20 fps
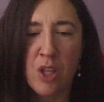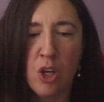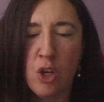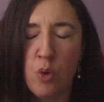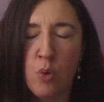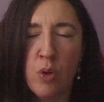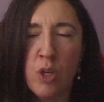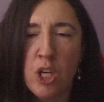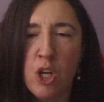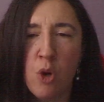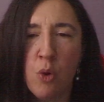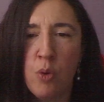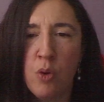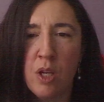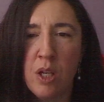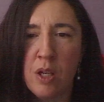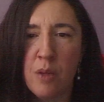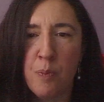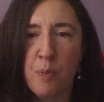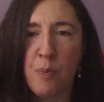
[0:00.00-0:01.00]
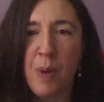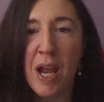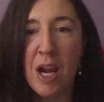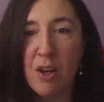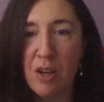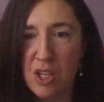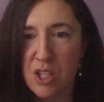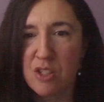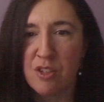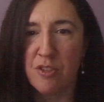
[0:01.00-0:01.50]
well, you know,
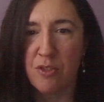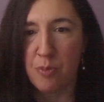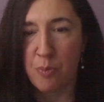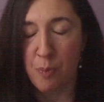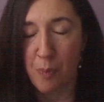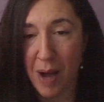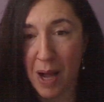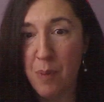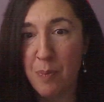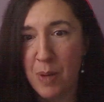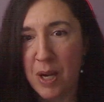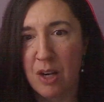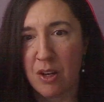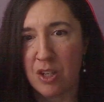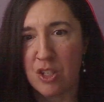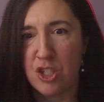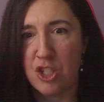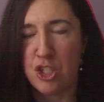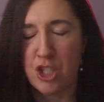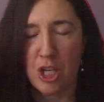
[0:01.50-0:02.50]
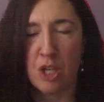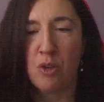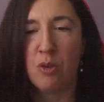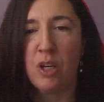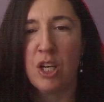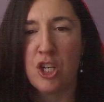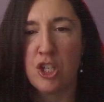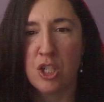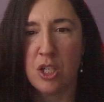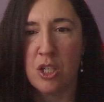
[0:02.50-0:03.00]
parents of my parents'
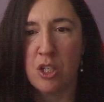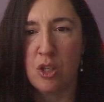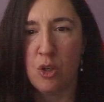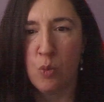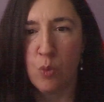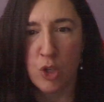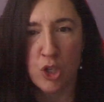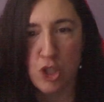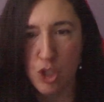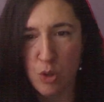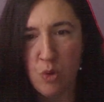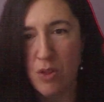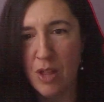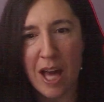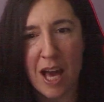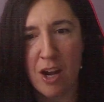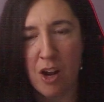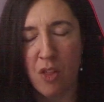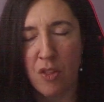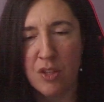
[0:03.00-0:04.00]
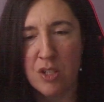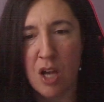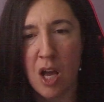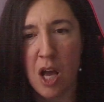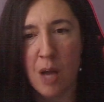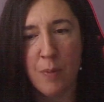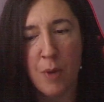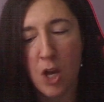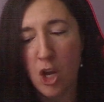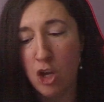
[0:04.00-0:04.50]
generation would do that all the
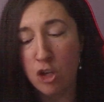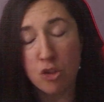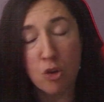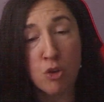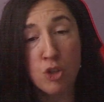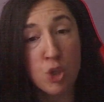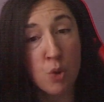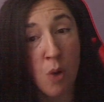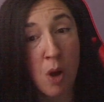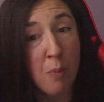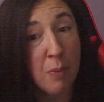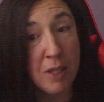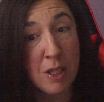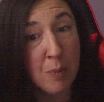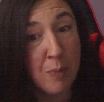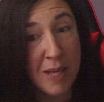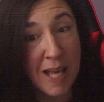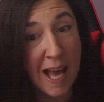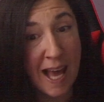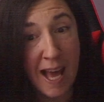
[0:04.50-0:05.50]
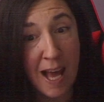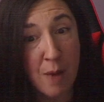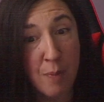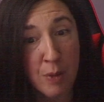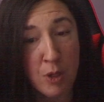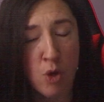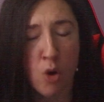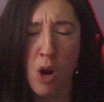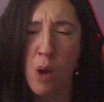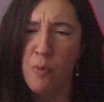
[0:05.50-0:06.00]
time. Don't you want me to be
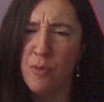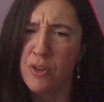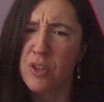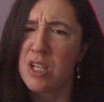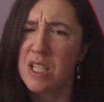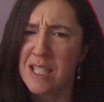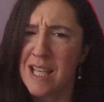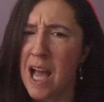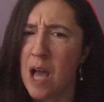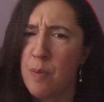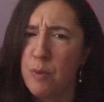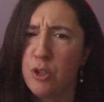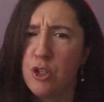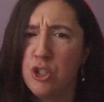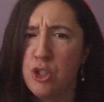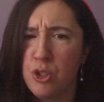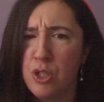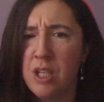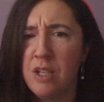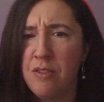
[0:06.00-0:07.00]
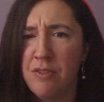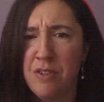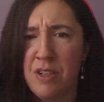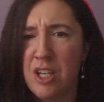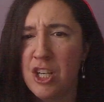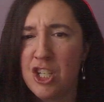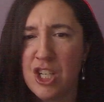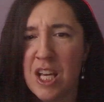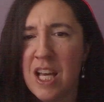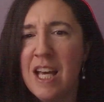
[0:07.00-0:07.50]
happy? Or I'm very sad because you didn't
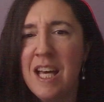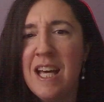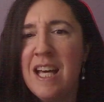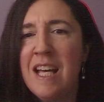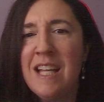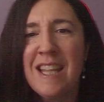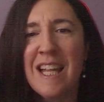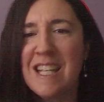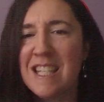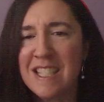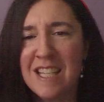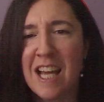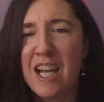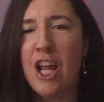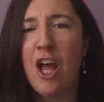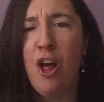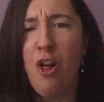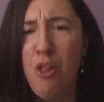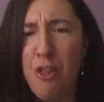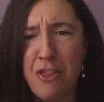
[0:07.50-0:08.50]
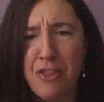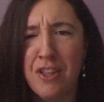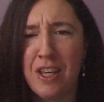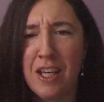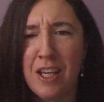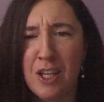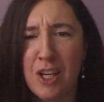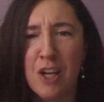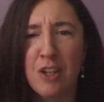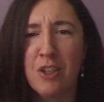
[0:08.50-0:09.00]
finish. That's not
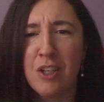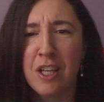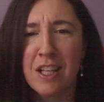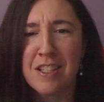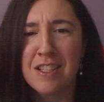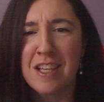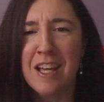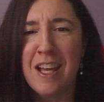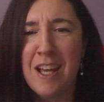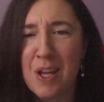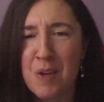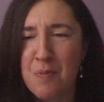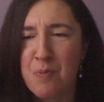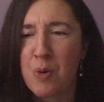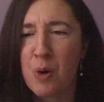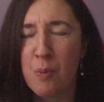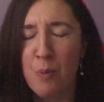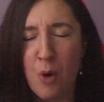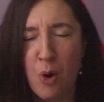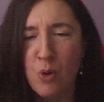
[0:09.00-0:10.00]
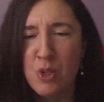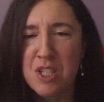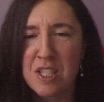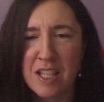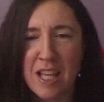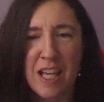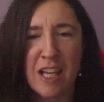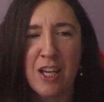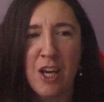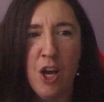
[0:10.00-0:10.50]
healthy. It promotes
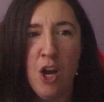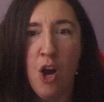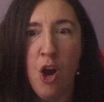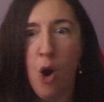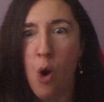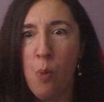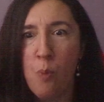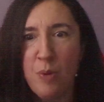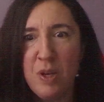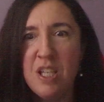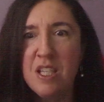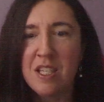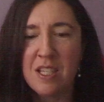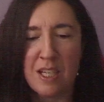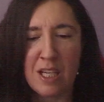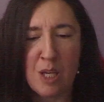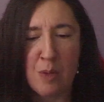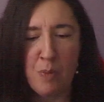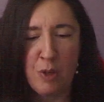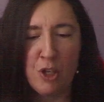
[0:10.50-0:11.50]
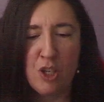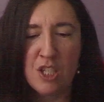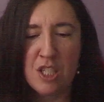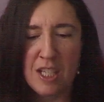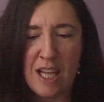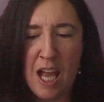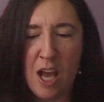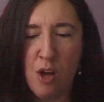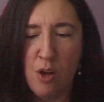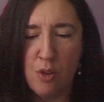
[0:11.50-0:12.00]
like obesity, because
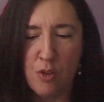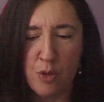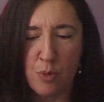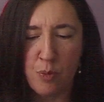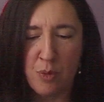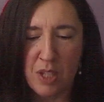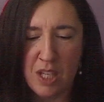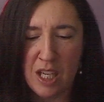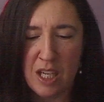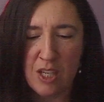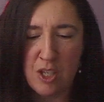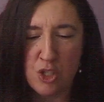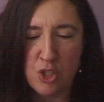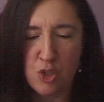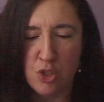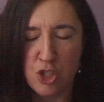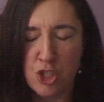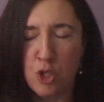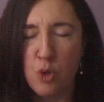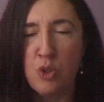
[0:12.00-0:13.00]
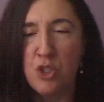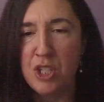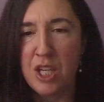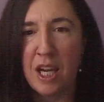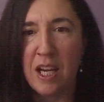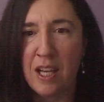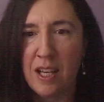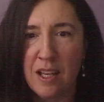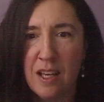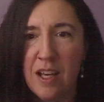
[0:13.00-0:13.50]
now the kid is
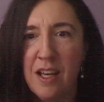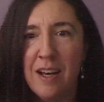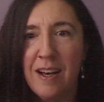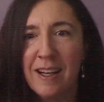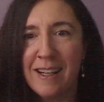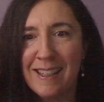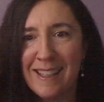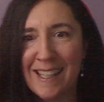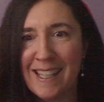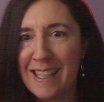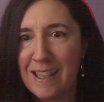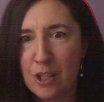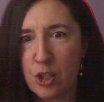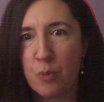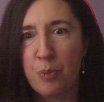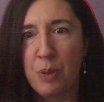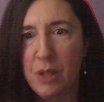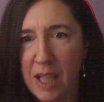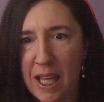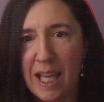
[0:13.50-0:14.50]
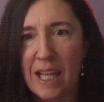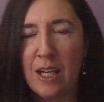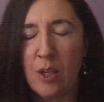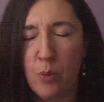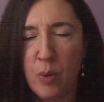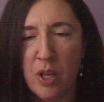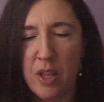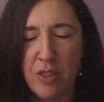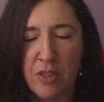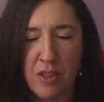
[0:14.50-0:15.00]
associating cleaning their plate
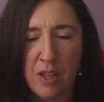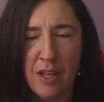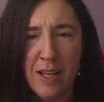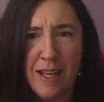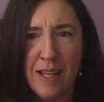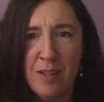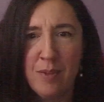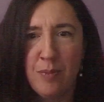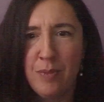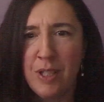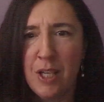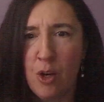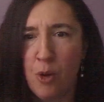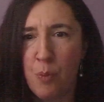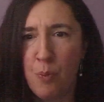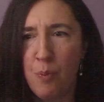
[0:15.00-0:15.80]
with, you know,